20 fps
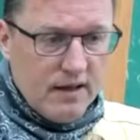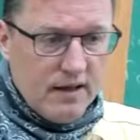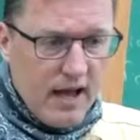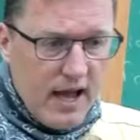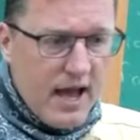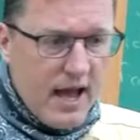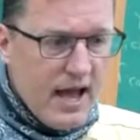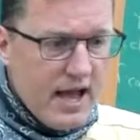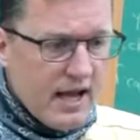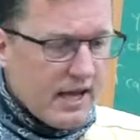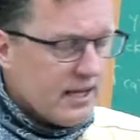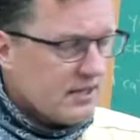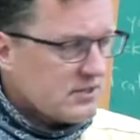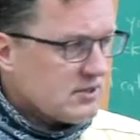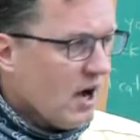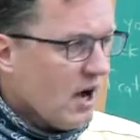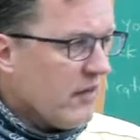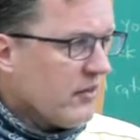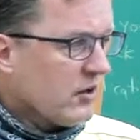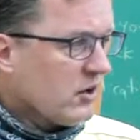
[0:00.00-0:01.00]
A, because
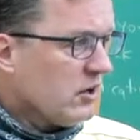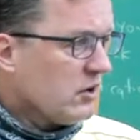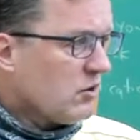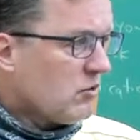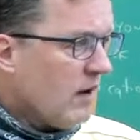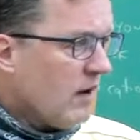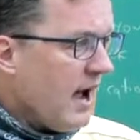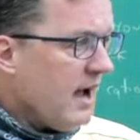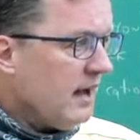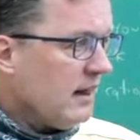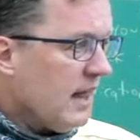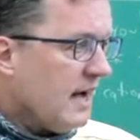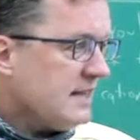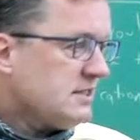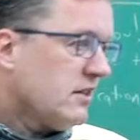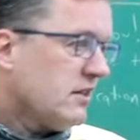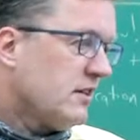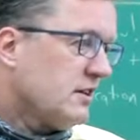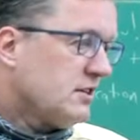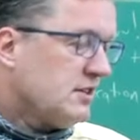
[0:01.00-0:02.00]
all the good
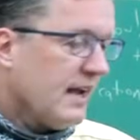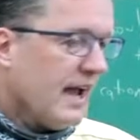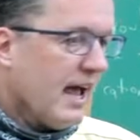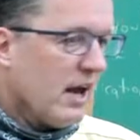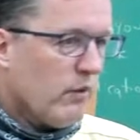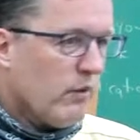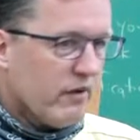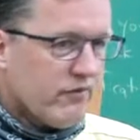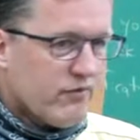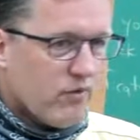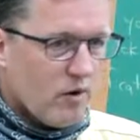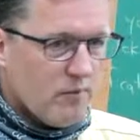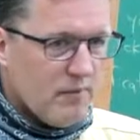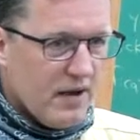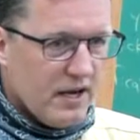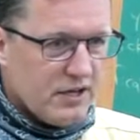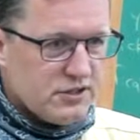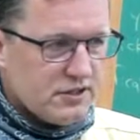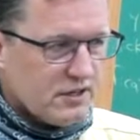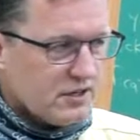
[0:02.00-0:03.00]
rhyolites of the Teanaway
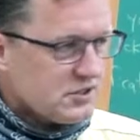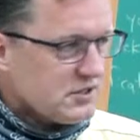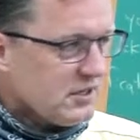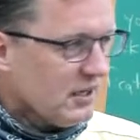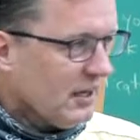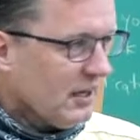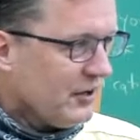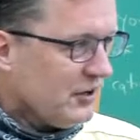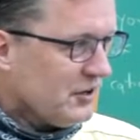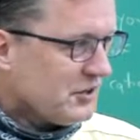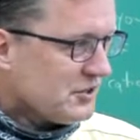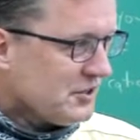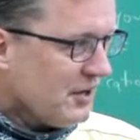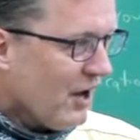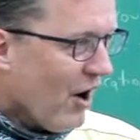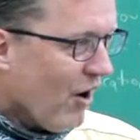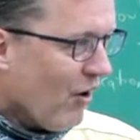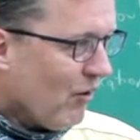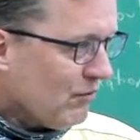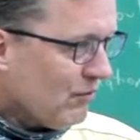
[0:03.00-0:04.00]
Formation are still under
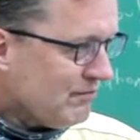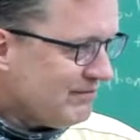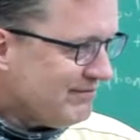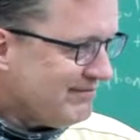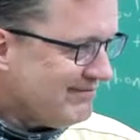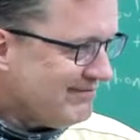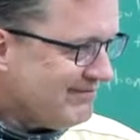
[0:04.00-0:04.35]
snow.